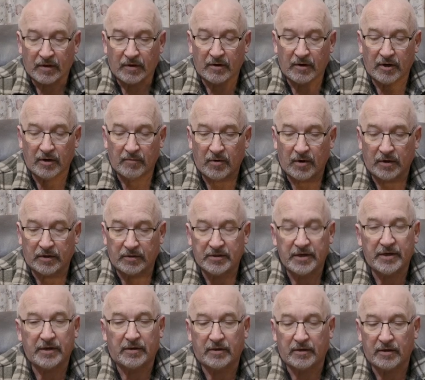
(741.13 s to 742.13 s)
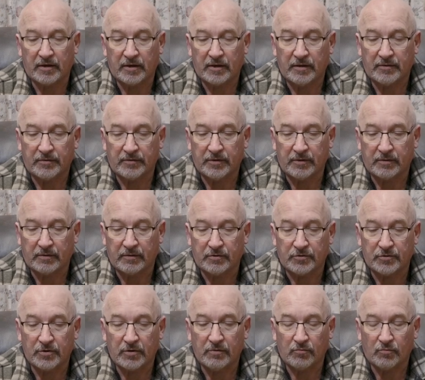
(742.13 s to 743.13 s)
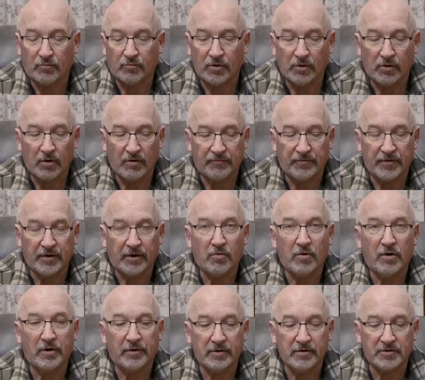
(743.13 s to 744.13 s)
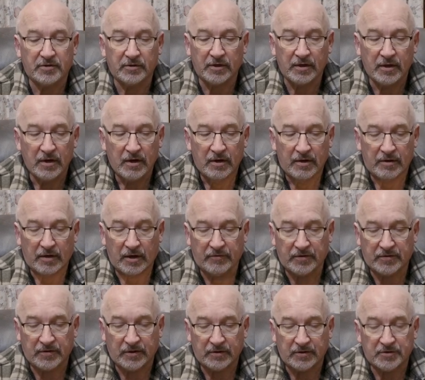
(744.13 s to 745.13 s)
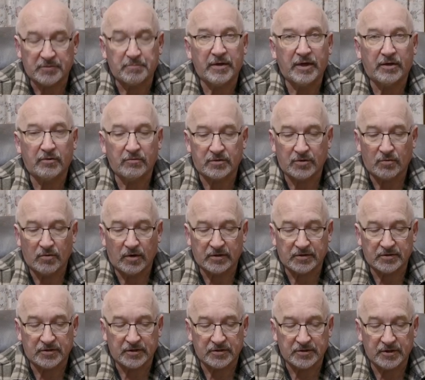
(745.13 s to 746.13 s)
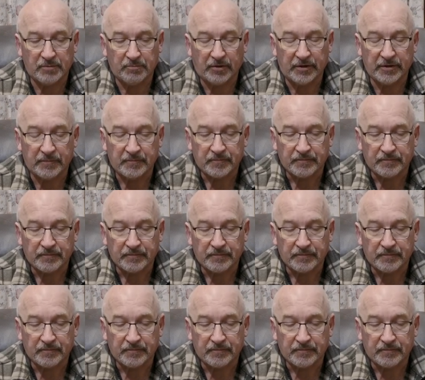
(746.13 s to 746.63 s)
I can take the control wheel off there quite easily. Everything dismantles quite simply.